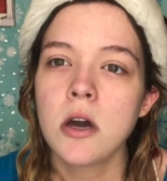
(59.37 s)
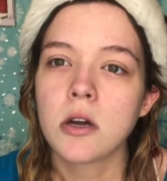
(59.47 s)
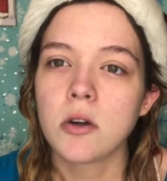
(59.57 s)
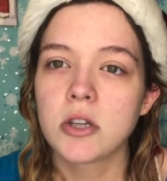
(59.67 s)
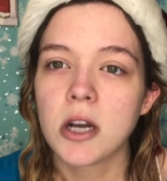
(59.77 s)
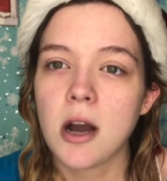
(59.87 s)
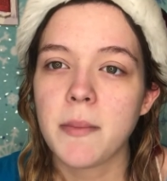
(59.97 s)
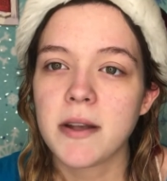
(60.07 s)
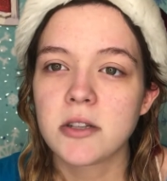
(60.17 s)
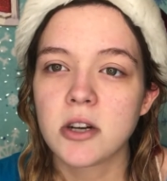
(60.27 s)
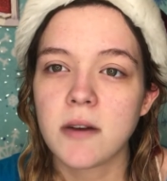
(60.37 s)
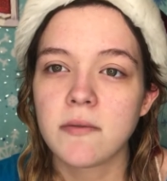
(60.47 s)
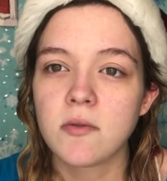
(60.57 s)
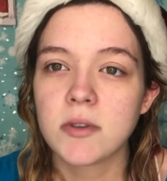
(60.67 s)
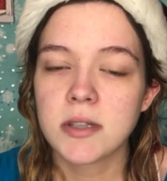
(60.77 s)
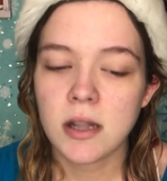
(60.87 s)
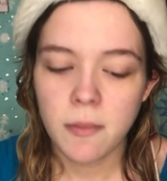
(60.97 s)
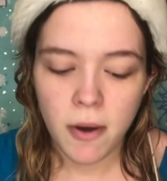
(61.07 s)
go check out my Instagram if you want to see the